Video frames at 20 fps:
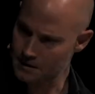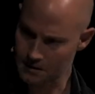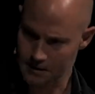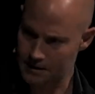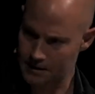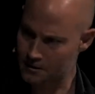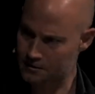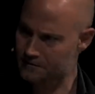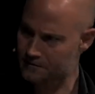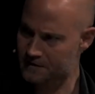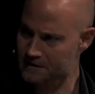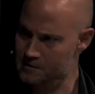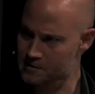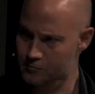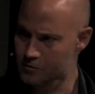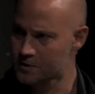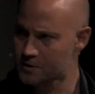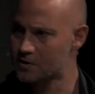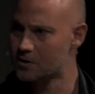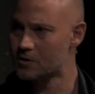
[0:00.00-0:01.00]
A lot of things
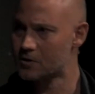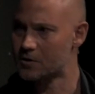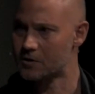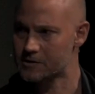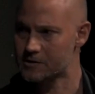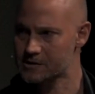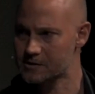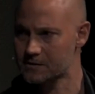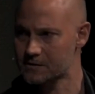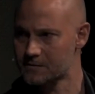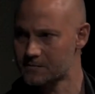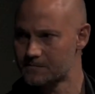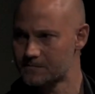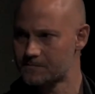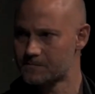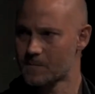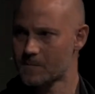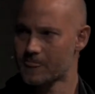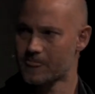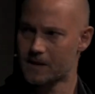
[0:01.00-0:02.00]
will go lost.
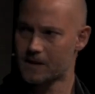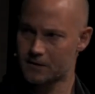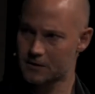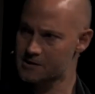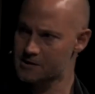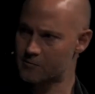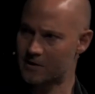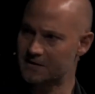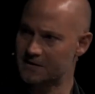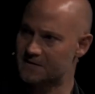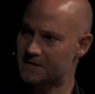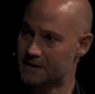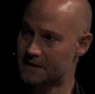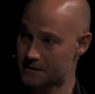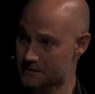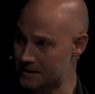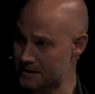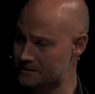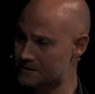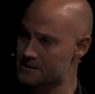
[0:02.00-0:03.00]
Here's one thing,
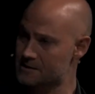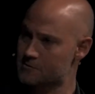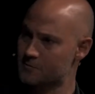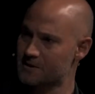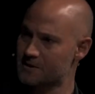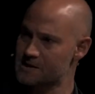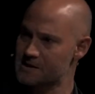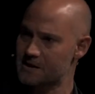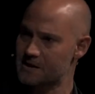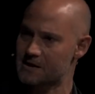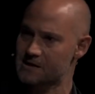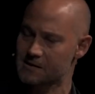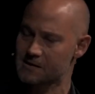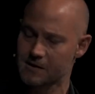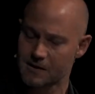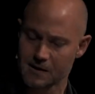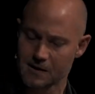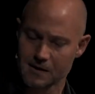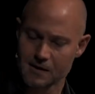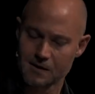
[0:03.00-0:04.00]
and that needs to be discussed
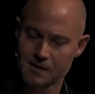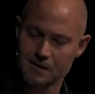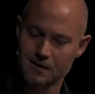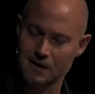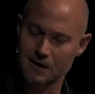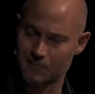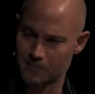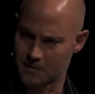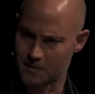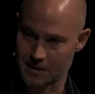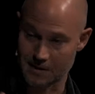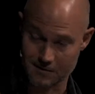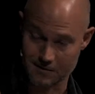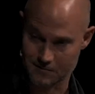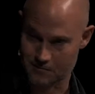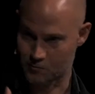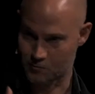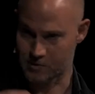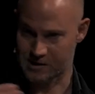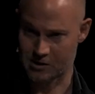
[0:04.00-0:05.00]

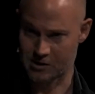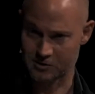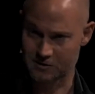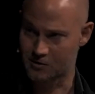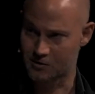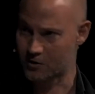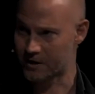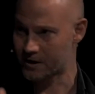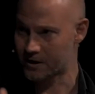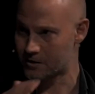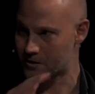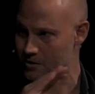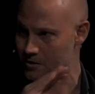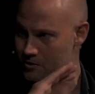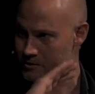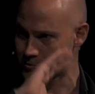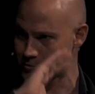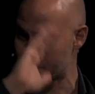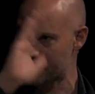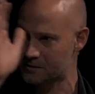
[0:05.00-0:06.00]
without going
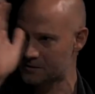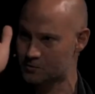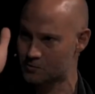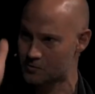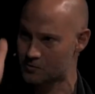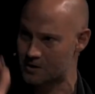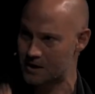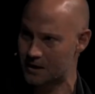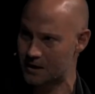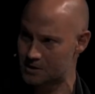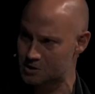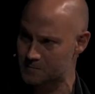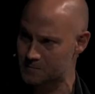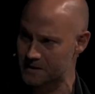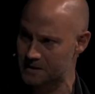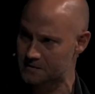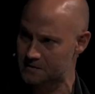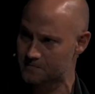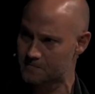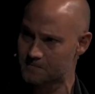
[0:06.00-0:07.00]
all the way to Carl
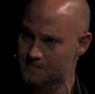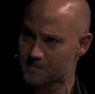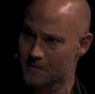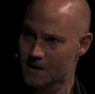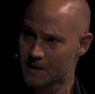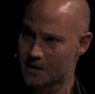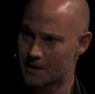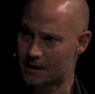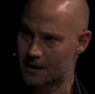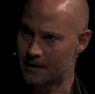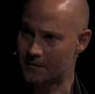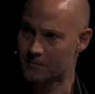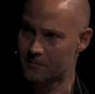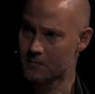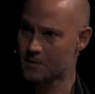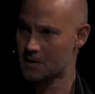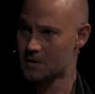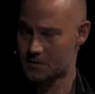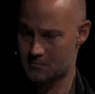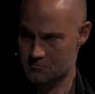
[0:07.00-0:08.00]
Schmitt.
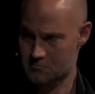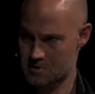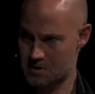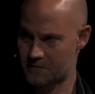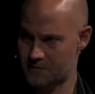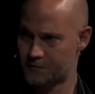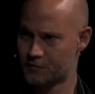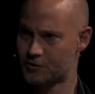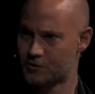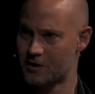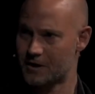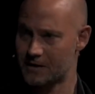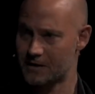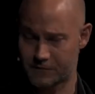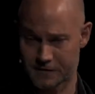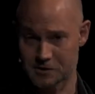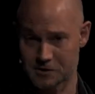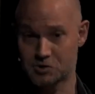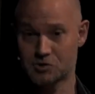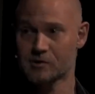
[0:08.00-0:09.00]
If
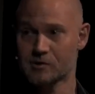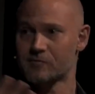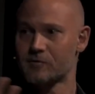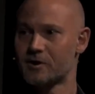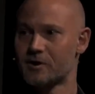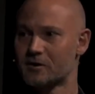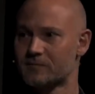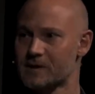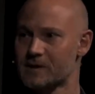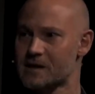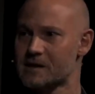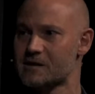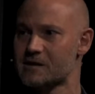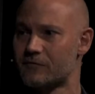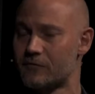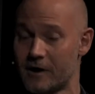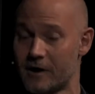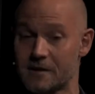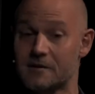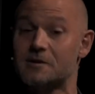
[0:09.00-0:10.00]
the Jews will not be the
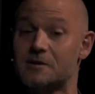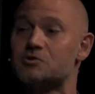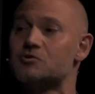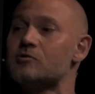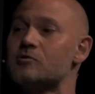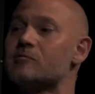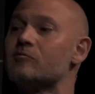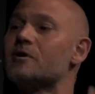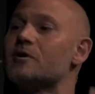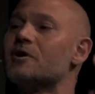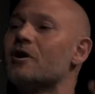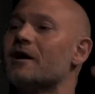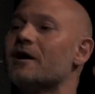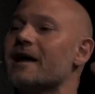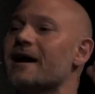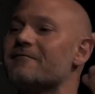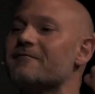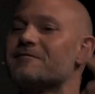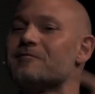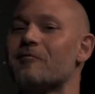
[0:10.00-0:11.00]
sovereign, the Jews will not
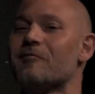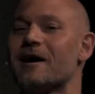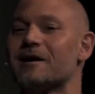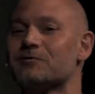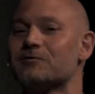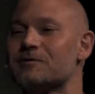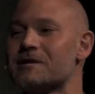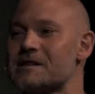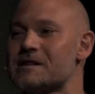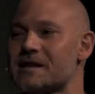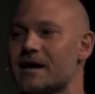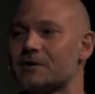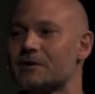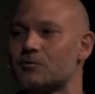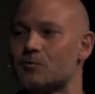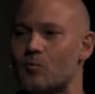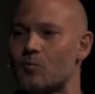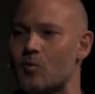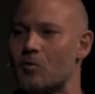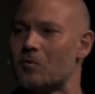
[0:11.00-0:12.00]
have the right to decide
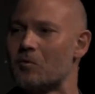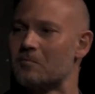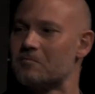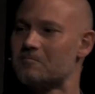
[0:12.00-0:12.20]
on war.